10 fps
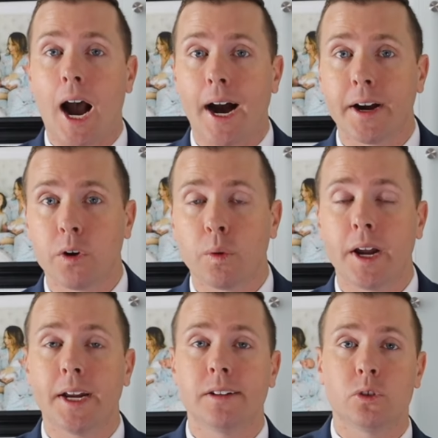
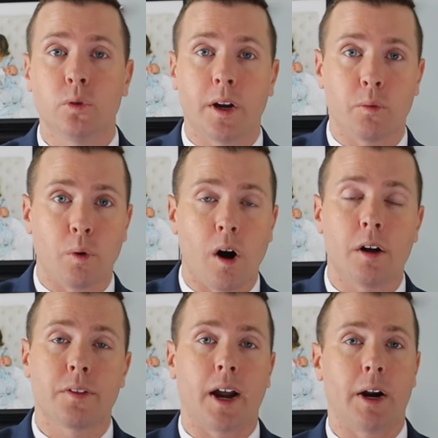IRA to a
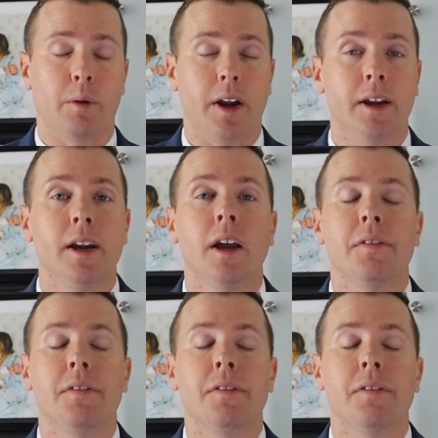Roth IRA,